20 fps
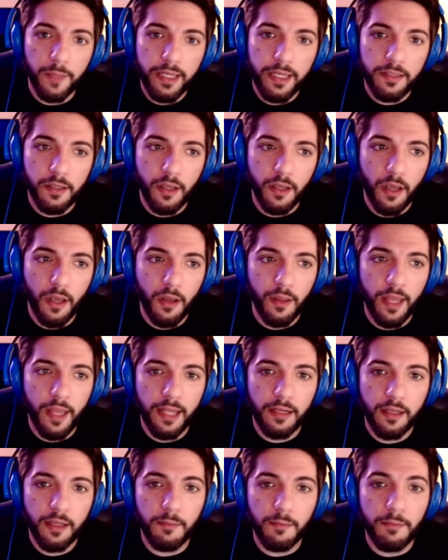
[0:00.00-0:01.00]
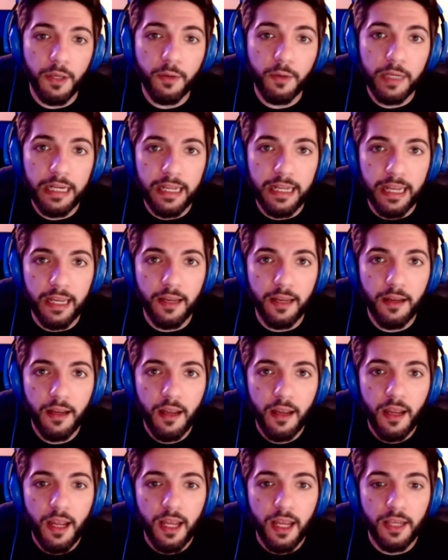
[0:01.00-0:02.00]
a few weeks ago, that community
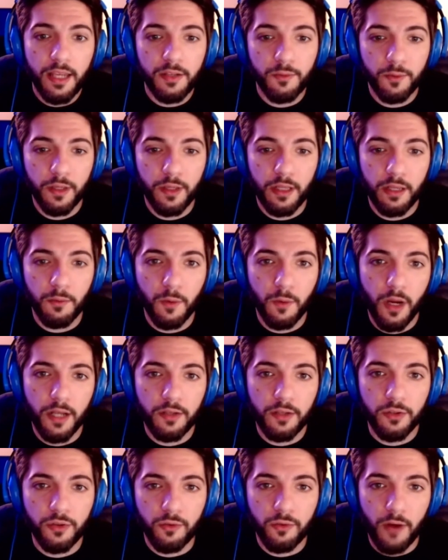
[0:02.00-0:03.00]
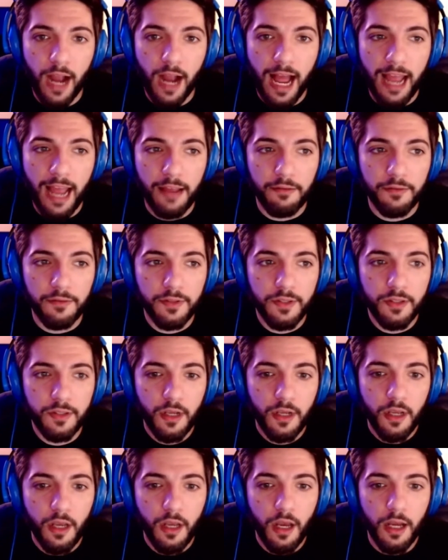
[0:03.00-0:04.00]
is really what
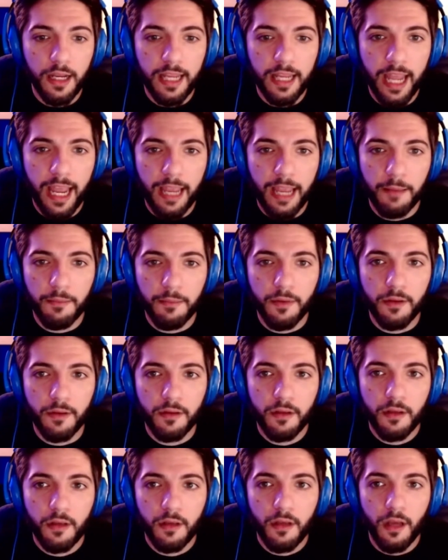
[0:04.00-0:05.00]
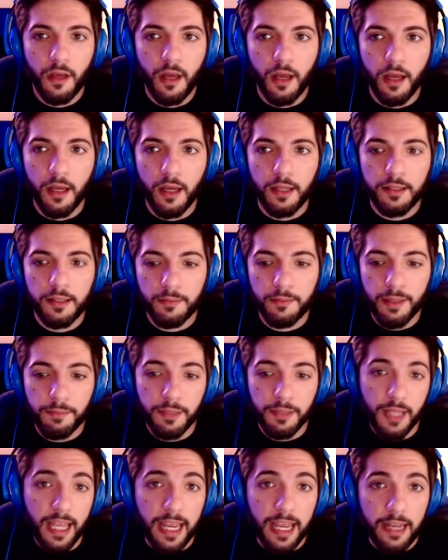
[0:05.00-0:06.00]
drives a game to
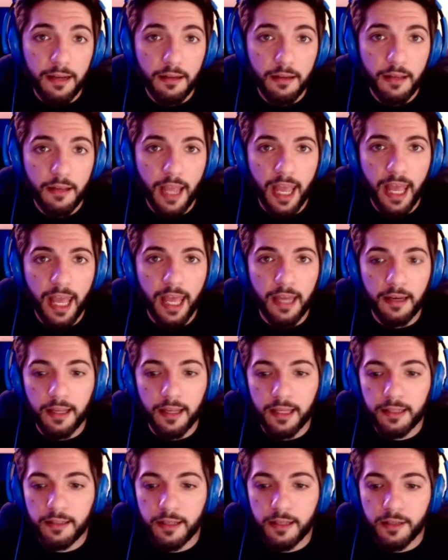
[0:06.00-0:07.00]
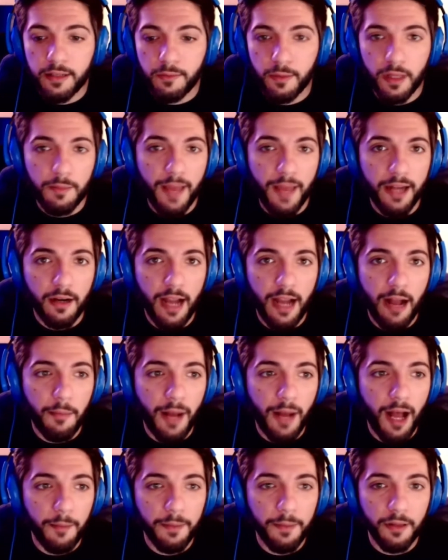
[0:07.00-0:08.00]
be played, and it doesn't really matter
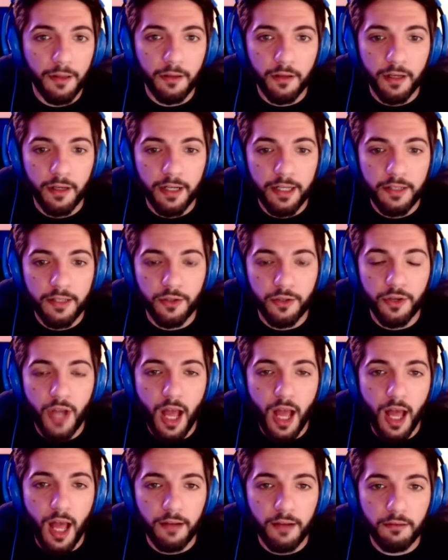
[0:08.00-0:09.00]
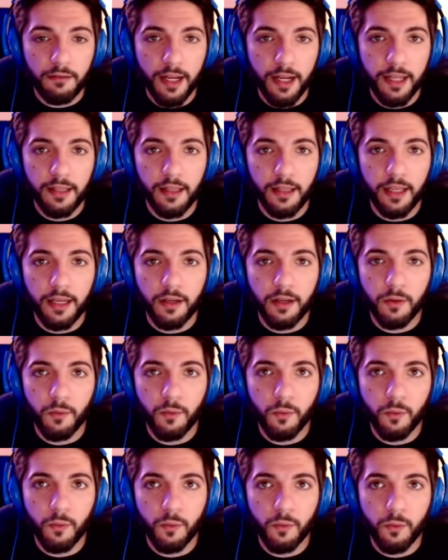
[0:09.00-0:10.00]
how popular it is or not, right? Like
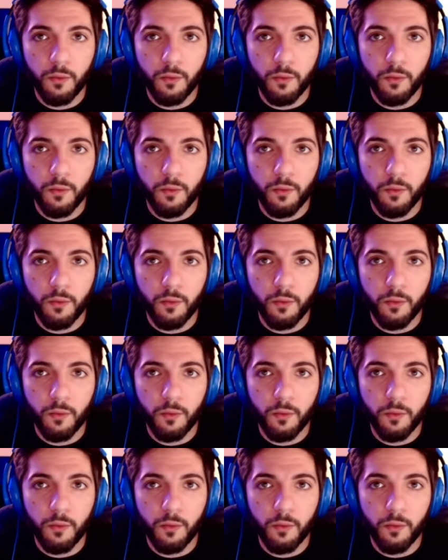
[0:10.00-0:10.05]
